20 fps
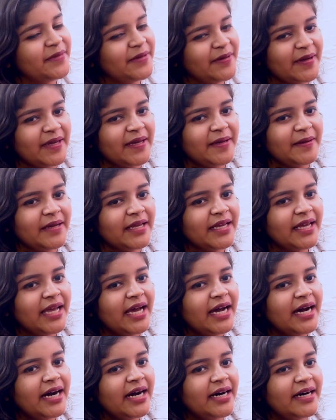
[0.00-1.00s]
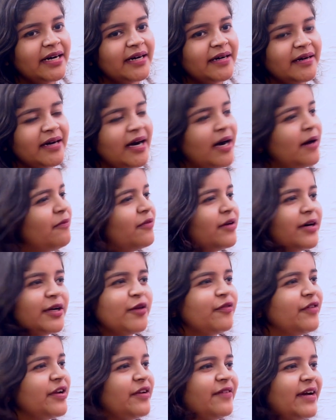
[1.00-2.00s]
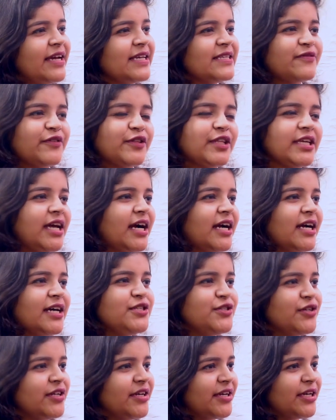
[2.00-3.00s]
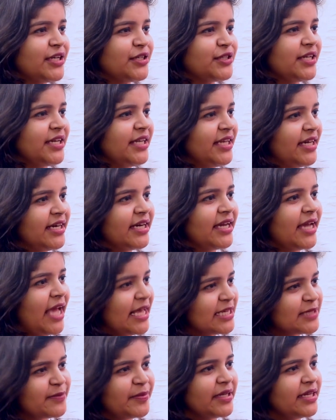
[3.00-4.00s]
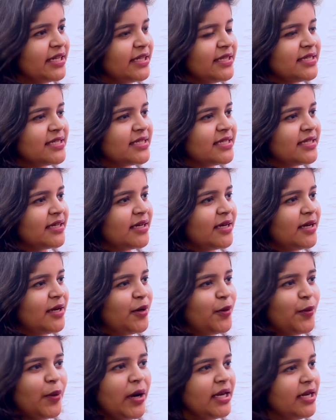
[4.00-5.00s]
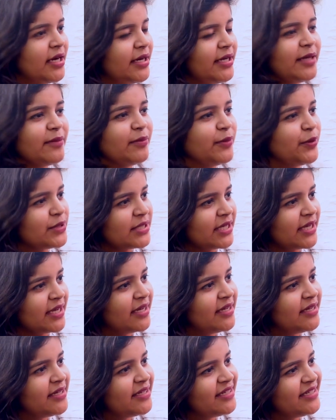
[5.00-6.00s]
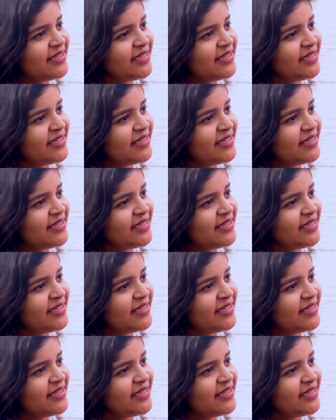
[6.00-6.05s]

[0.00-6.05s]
Okay. A word of advice for the younger generation, young aspirants who are learning music.